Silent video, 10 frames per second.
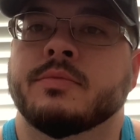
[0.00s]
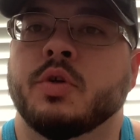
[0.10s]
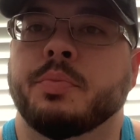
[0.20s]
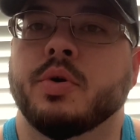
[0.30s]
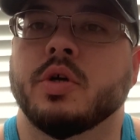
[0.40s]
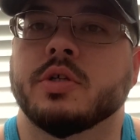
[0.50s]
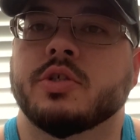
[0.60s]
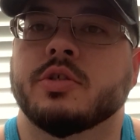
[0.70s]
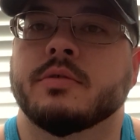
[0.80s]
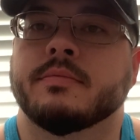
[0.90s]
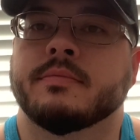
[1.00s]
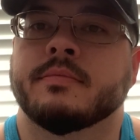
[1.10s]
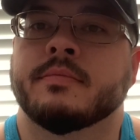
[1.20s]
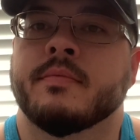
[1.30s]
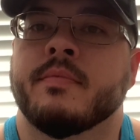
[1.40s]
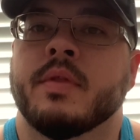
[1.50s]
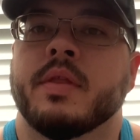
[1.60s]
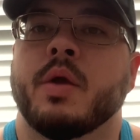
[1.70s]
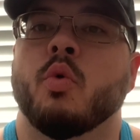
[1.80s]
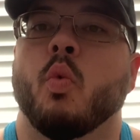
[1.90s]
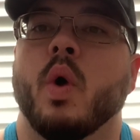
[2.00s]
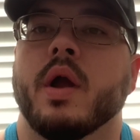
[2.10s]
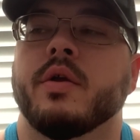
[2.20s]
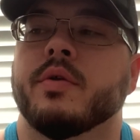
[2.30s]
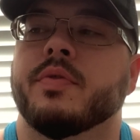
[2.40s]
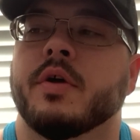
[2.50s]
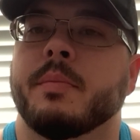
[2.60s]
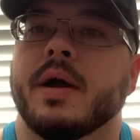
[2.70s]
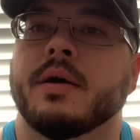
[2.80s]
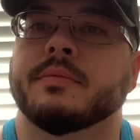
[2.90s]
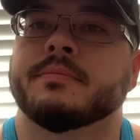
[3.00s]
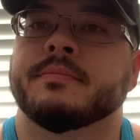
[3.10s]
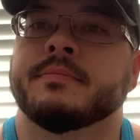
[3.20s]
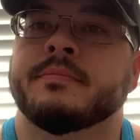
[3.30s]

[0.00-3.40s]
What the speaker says: to push, it will wear your thumb out.